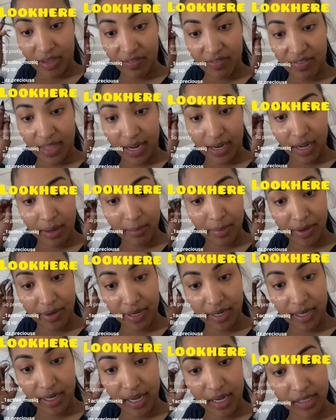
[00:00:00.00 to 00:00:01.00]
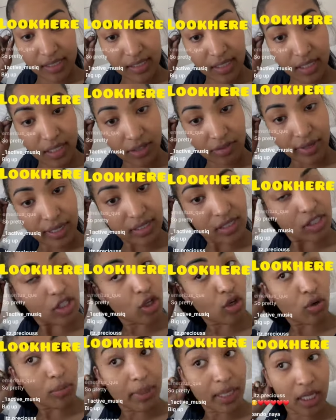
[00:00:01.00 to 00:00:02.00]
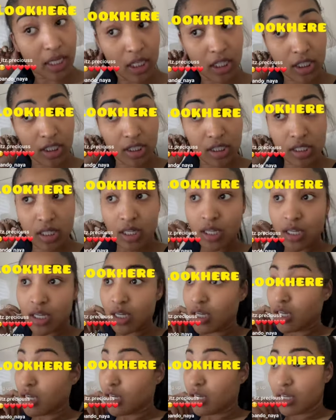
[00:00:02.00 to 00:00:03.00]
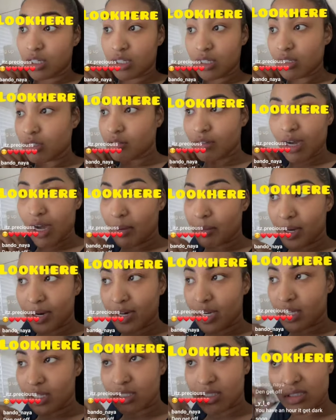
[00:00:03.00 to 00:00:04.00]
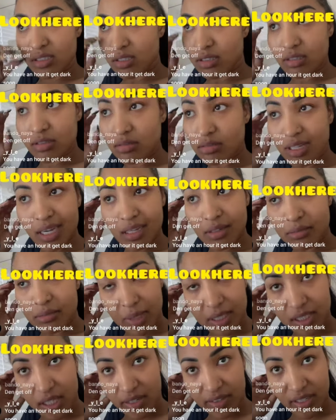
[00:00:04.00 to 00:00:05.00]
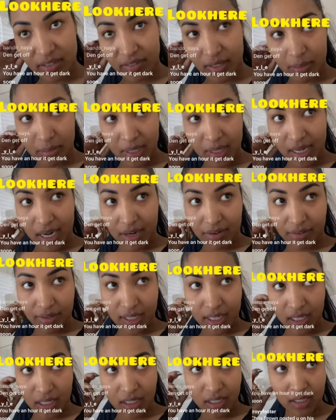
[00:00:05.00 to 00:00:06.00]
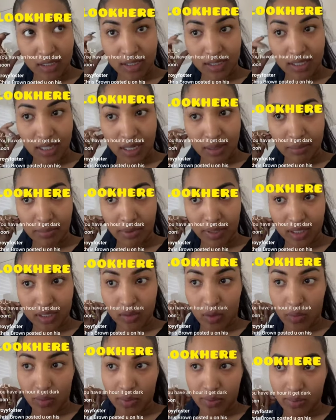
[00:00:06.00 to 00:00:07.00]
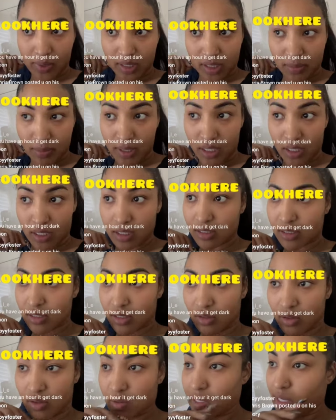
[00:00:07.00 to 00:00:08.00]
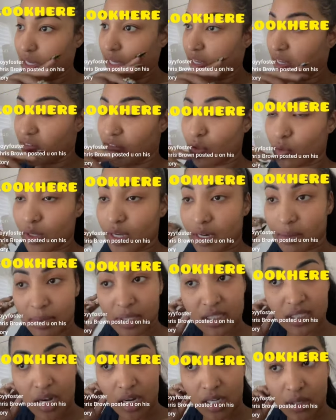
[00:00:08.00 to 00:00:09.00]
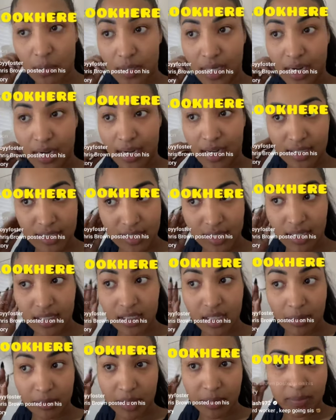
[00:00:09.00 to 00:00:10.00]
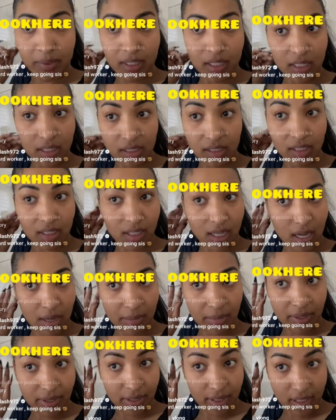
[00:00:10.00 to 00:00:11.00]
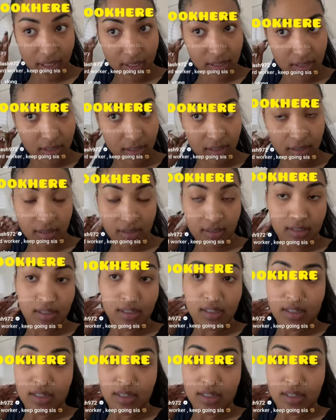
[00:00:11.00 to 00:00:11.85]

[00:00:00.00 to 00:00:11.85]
Give that American accent a rest. No, because Americans, majority of them, they can't really understand Patois when we speak. So if you hear me talking with an accent, I'm speaking to the Americans.